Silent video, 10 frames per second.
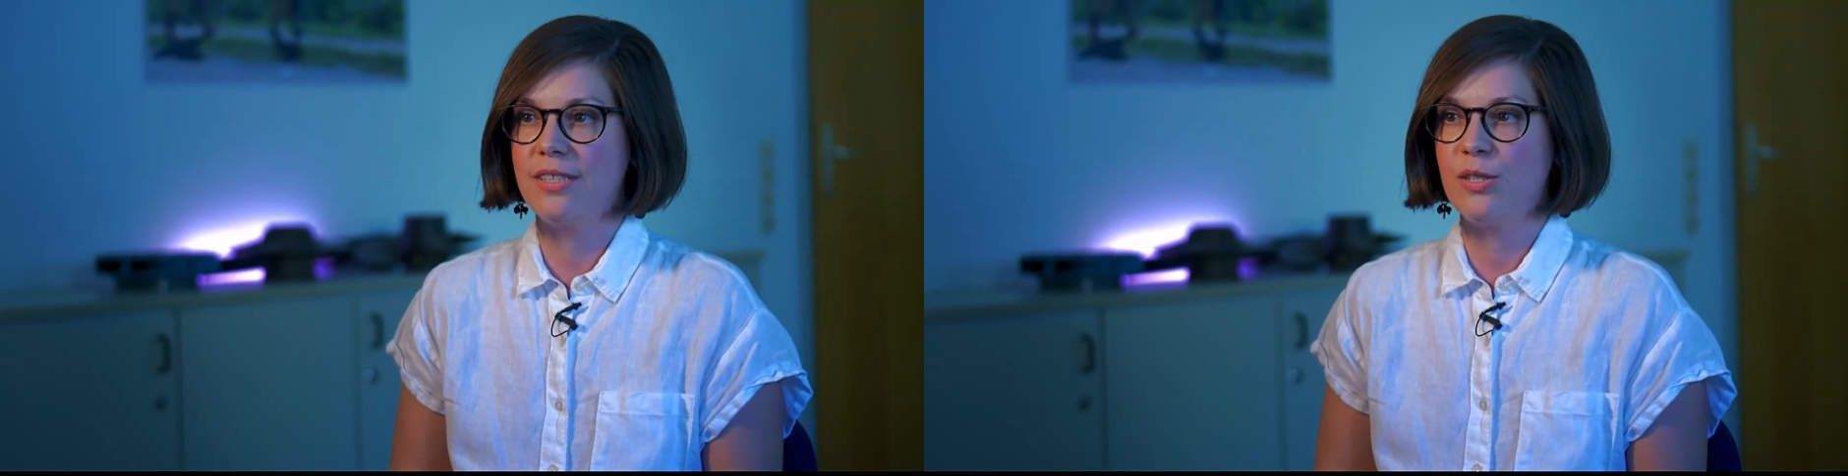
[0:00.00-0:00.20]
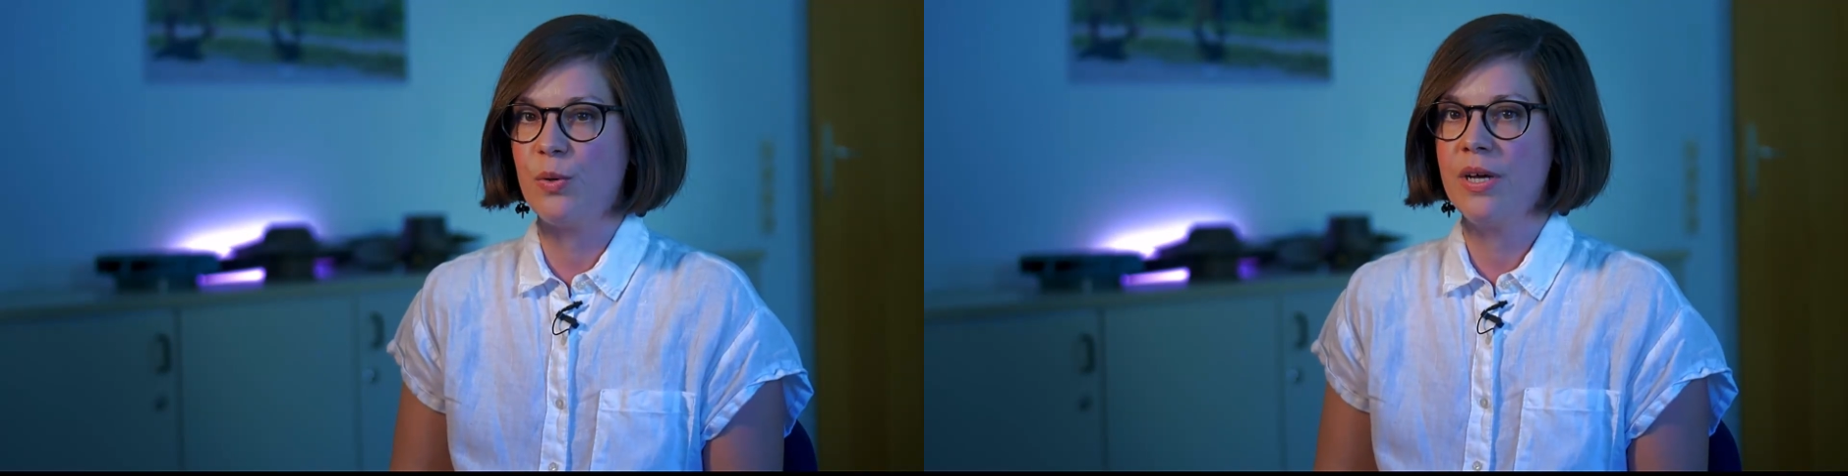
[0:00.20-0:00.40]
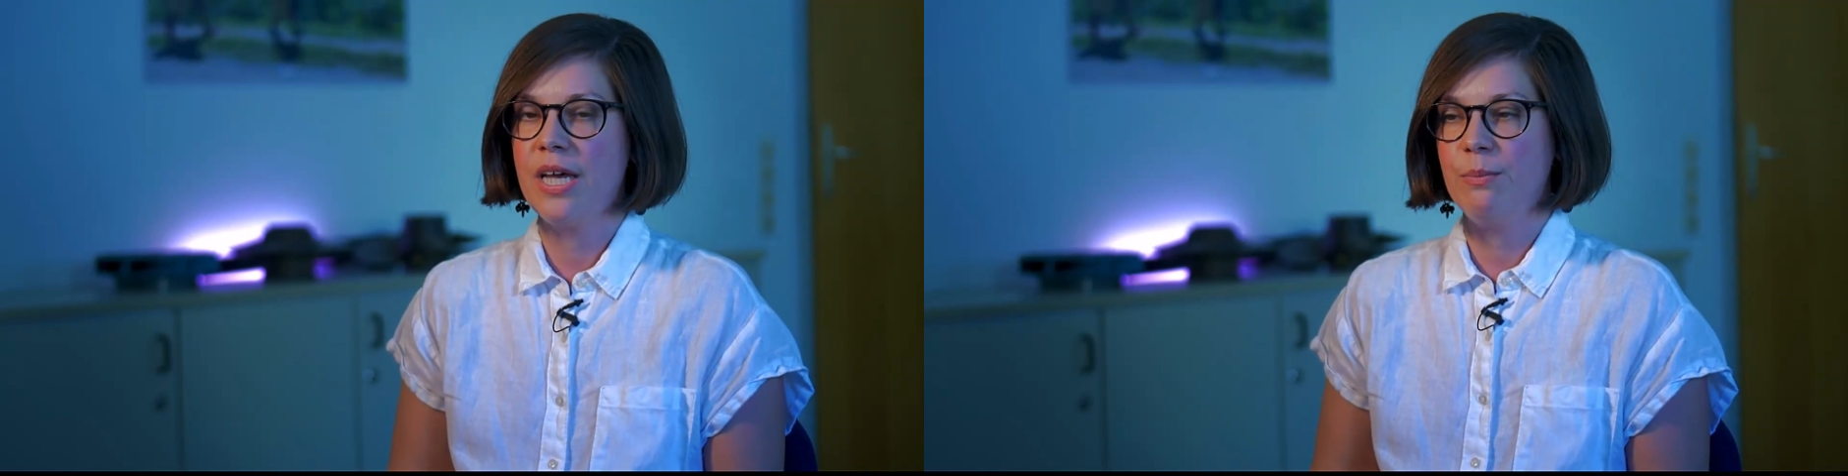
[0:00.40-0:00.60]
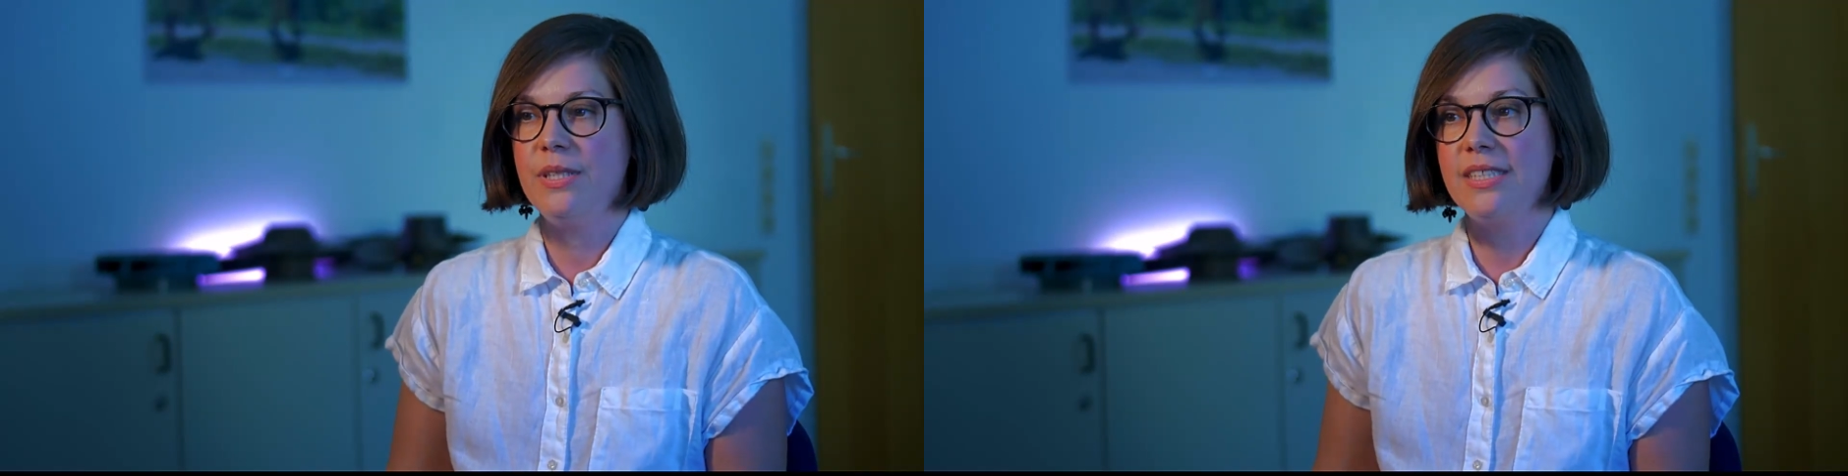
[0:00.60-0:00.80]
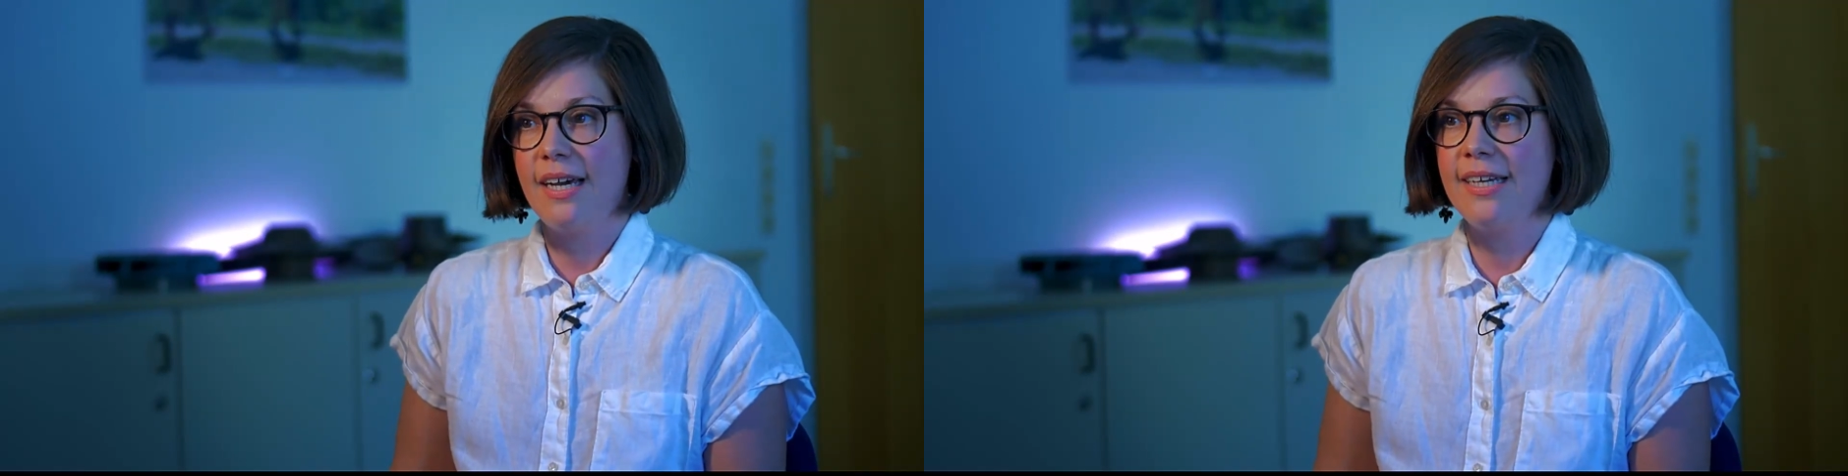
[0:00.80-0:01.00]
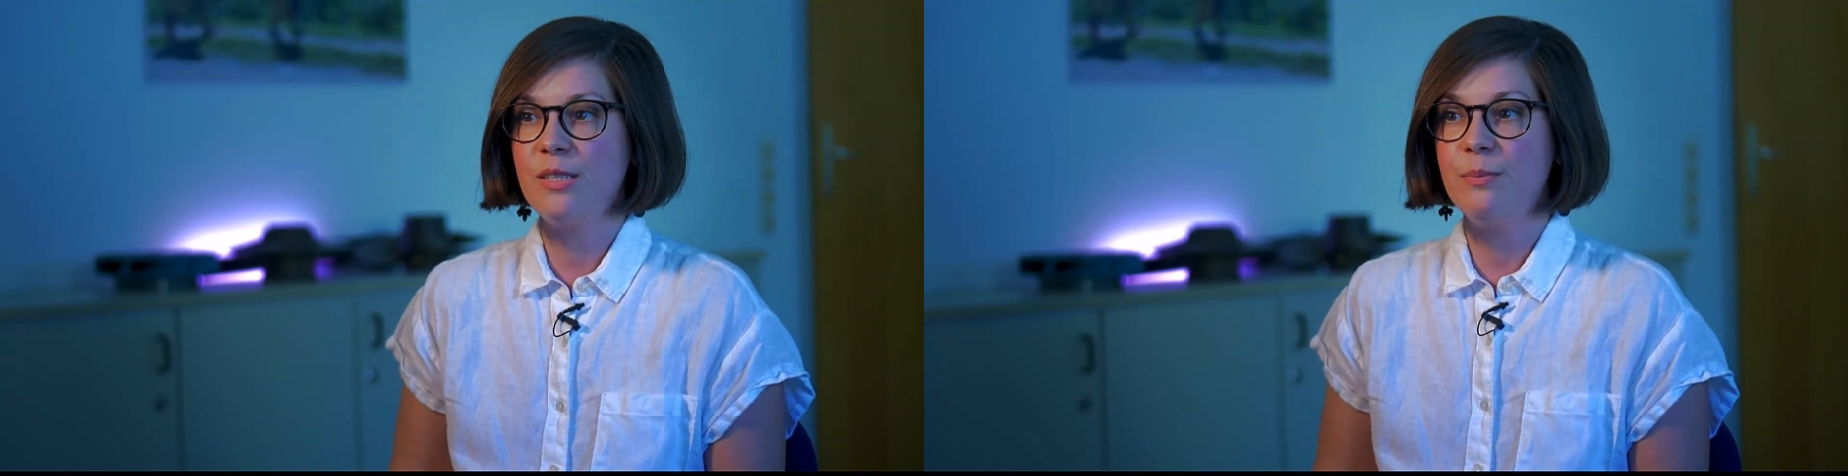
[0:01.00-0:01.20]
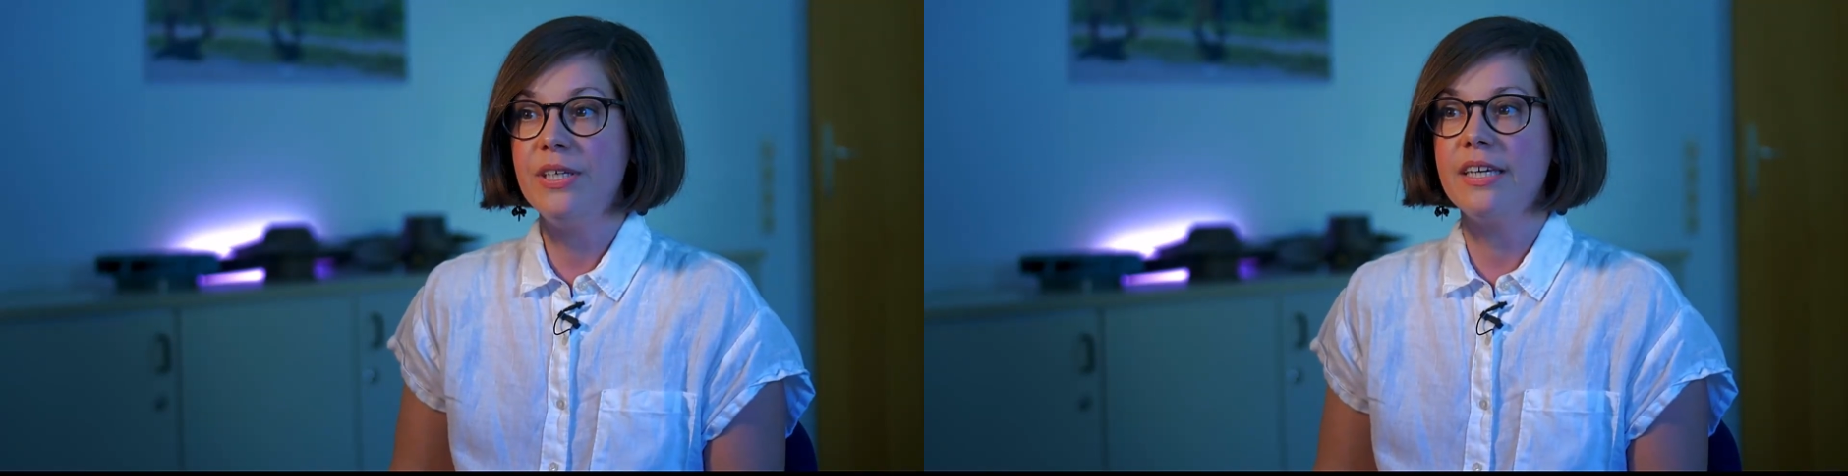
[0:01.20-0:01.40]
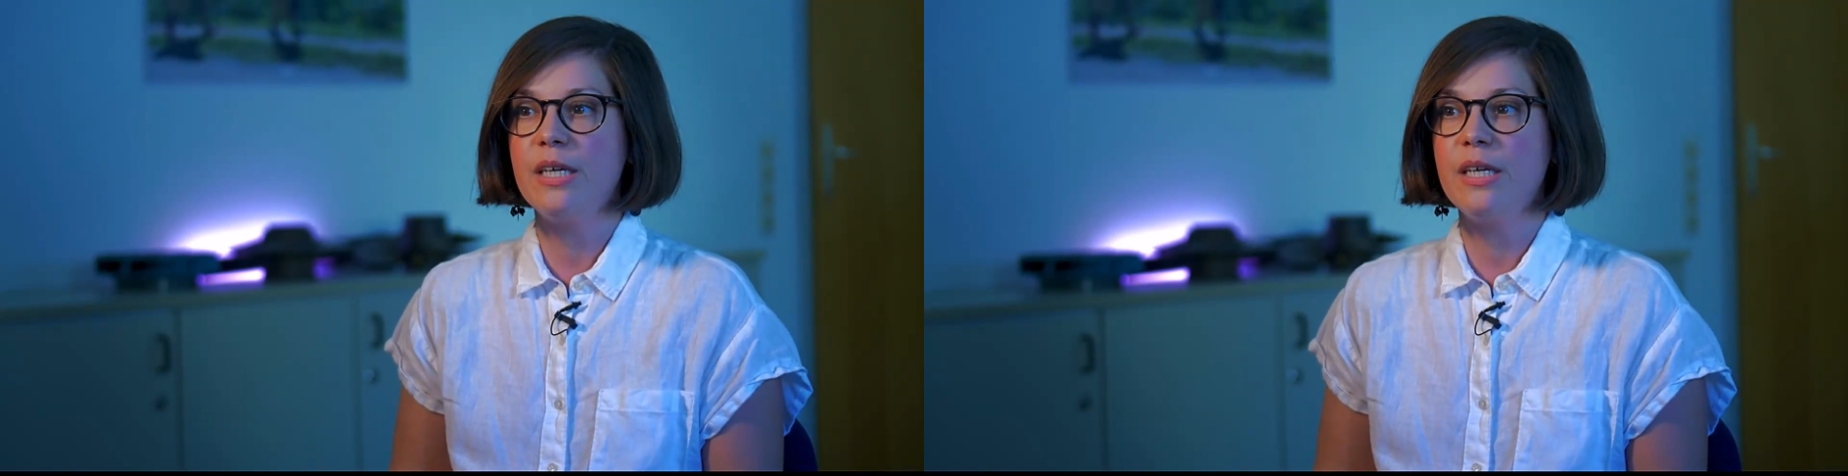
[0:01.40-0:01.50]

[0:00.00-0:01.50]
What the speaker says: So besides being